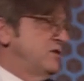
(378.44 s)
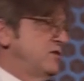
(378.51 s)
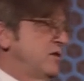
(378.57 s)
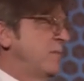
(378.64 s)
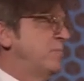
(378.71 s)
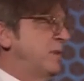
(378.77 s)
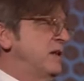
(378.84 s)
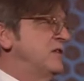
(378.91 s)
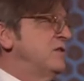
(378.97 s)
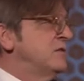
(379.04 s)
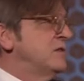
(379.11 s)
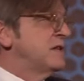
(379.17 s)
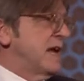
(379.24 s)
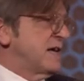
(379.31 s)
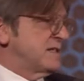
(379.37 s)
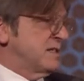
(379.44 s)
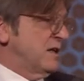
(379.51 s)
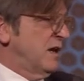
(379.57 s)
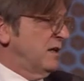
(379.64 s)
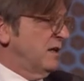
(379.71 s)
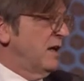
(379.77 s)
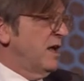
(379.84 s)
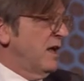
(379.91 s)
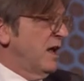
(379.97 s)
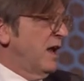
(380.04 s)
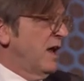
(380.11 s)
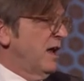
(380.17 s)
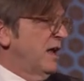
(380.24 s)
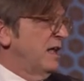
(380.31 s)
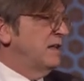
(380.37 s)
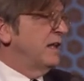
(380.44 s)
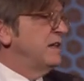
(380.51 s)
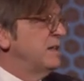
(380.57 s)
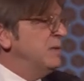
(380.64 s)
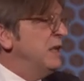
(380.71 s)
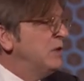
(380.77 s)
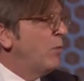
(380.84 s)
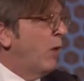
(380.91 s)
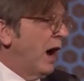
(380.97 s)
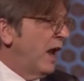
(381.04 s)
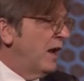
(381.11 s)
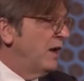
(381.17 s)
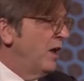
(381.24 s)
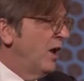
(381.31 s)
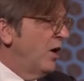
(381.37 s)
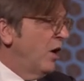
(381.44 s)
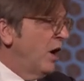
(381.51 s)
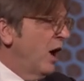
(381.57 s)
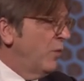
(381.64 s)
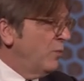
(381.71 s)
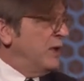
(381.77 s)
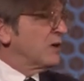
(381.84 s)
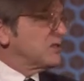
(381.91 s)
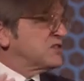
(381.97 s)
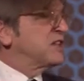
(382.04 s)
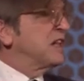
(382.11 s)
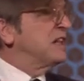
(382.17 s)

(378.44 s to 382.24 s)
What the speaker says: what the European Union has done in the meanwhile. We are